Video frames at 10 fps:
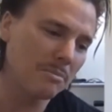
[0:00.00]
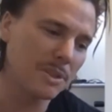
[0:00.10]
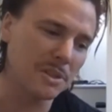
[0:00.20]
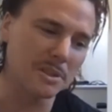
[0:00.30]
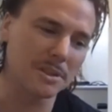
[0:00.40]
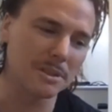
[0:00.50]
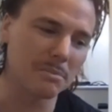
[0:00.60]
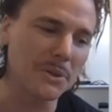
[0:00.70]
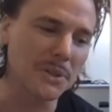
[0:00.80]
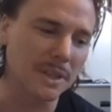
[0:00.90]
just
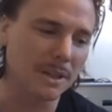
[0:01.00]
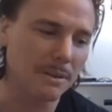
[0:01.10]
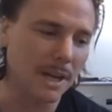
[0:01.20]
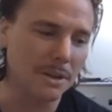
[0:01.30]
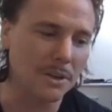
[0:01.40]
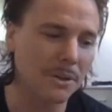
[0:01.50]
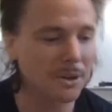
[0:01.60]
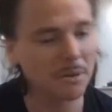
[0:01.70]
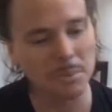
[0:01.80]
mostly around Europe,